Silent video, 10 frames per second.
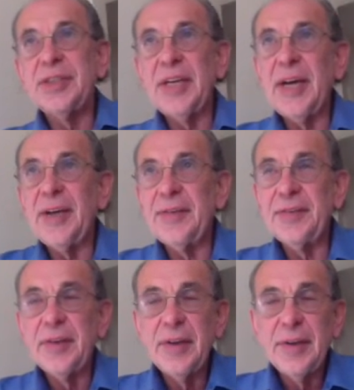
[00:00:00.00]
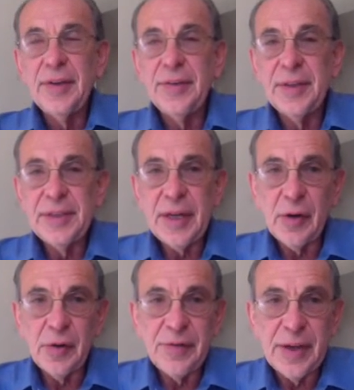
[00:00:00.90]
as the
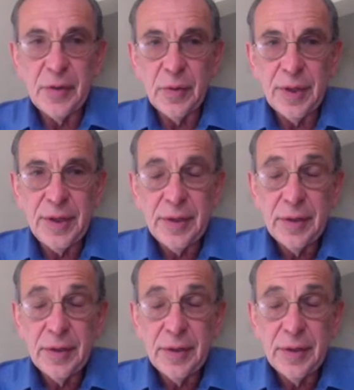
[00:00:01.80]
Tower of Hanoi,